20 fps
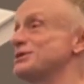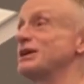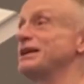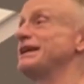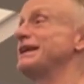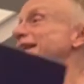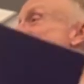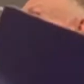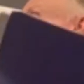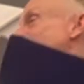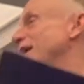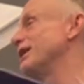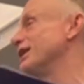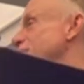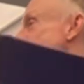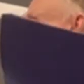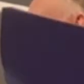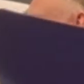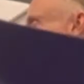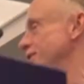and
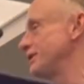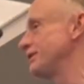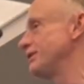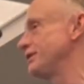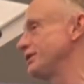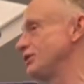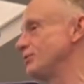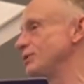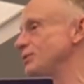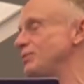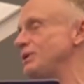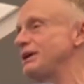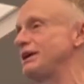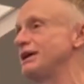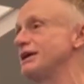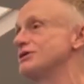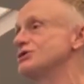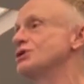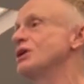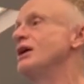emailing with real human
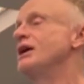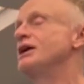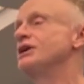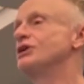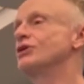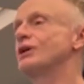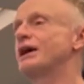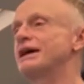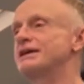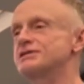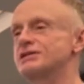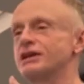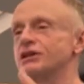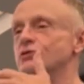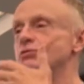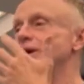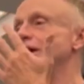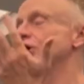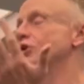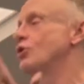beings. You're asking the
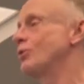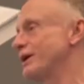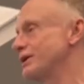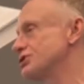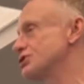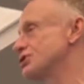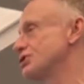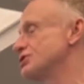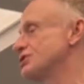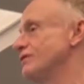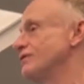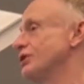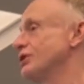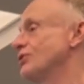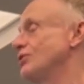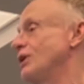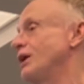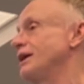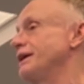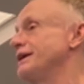right questions of your
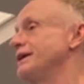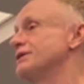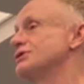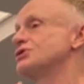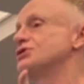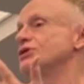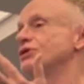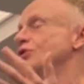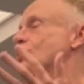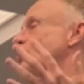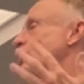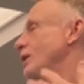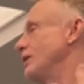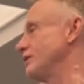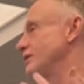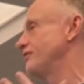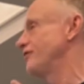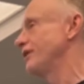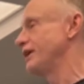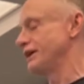clients. You're
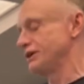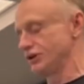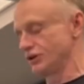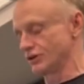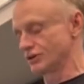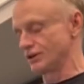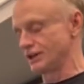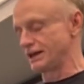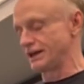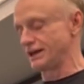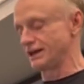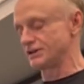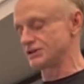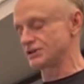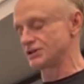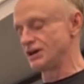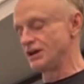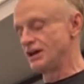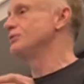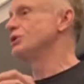qualifying your
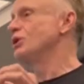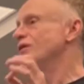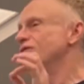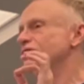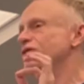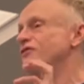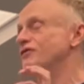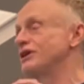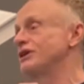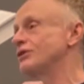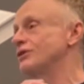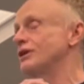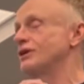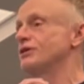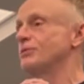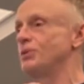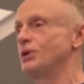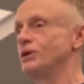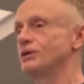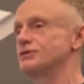clients. You have your finger on
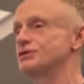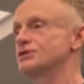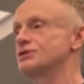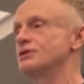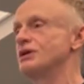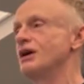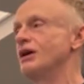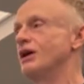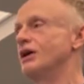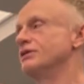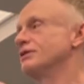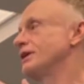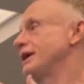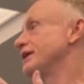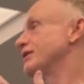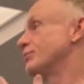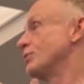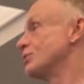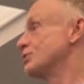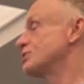the pulse,
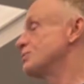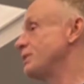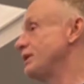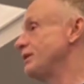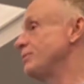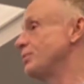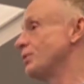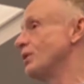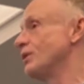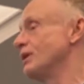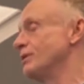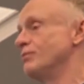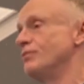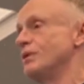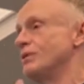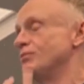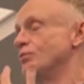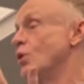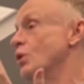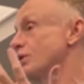unlike most people,
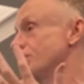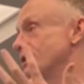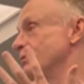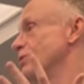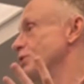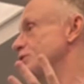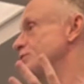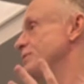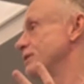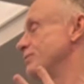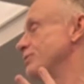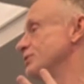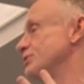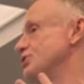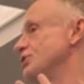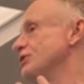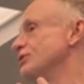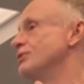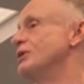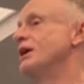more than most people
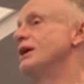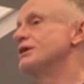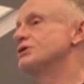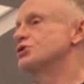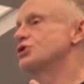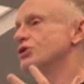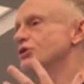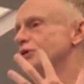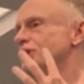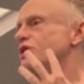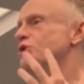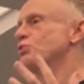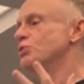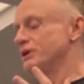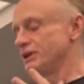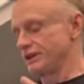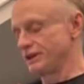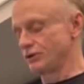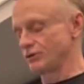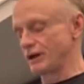do. So you're in a
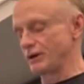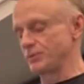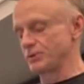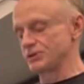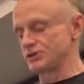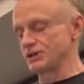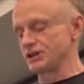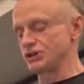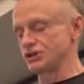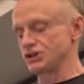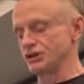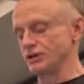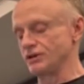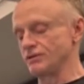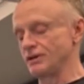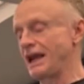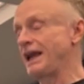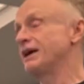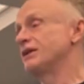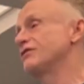really great
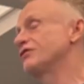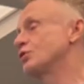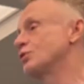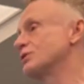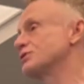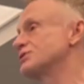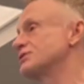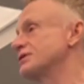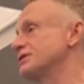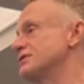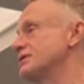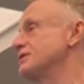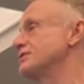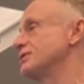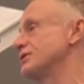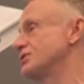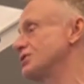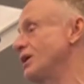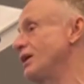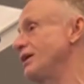position. And of course, this is
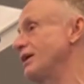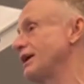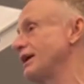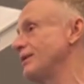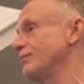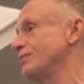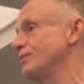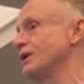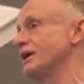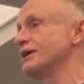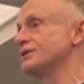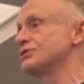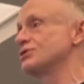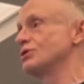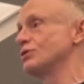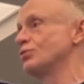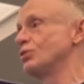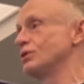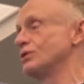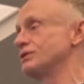a time, as
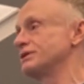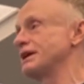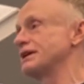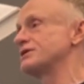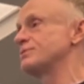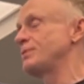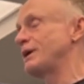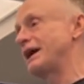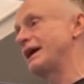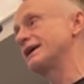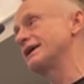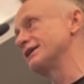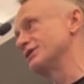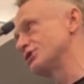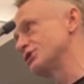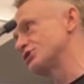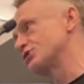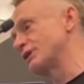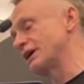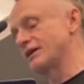the world gets back
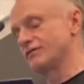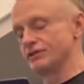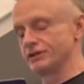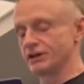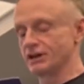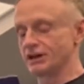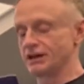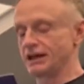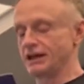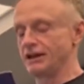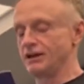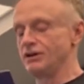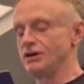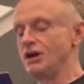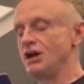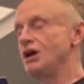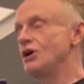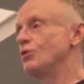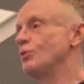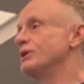into traveling
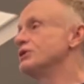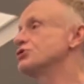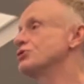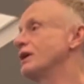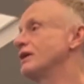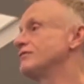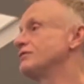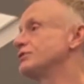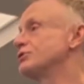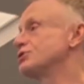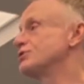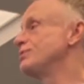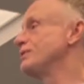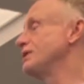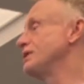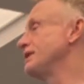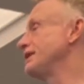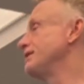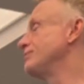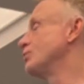again, when travelers
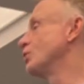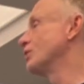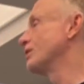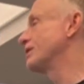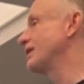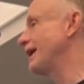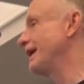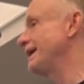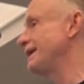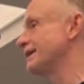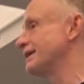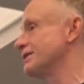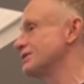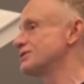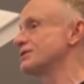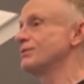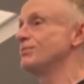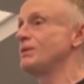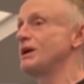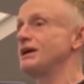need more
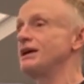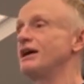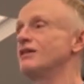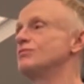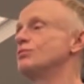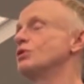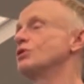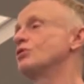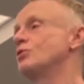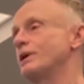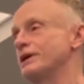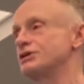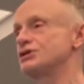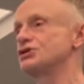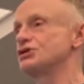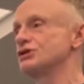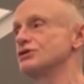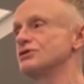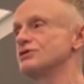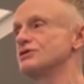guidance and may have more
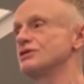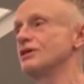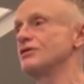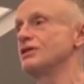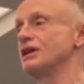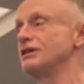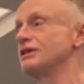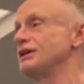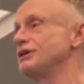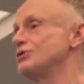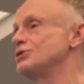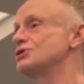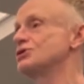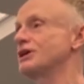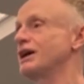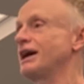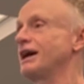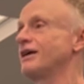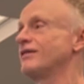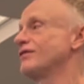questions than they used to
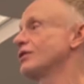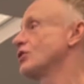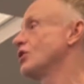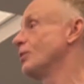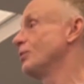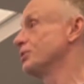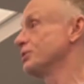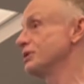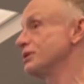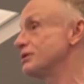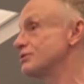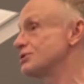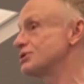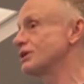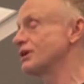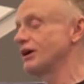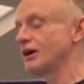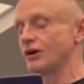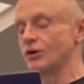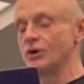have a couple of years
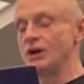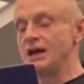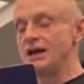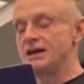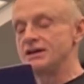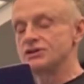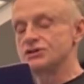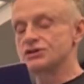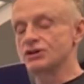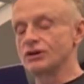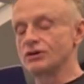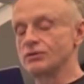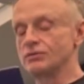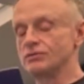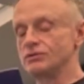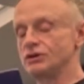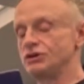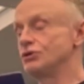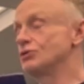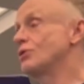ago. So
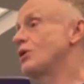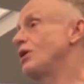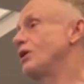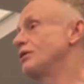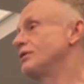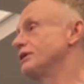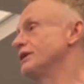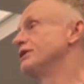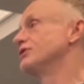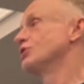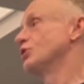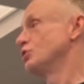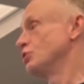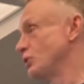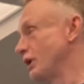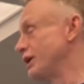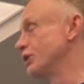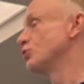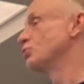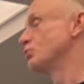you're all
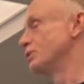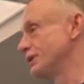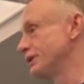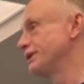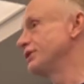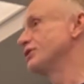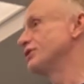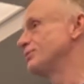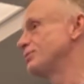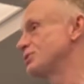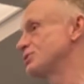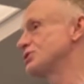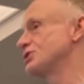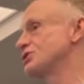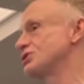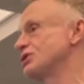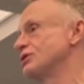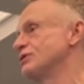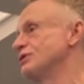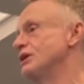in a really good
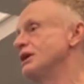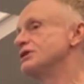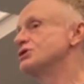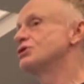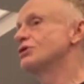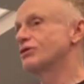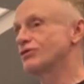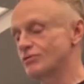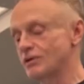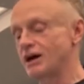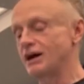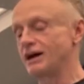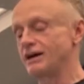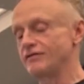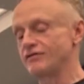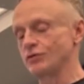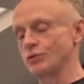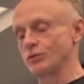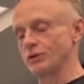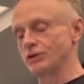position to
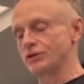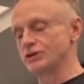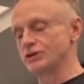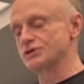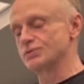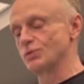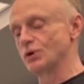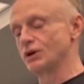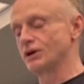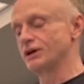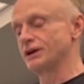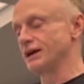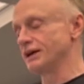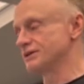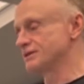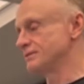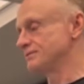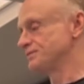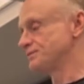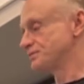thrive with market.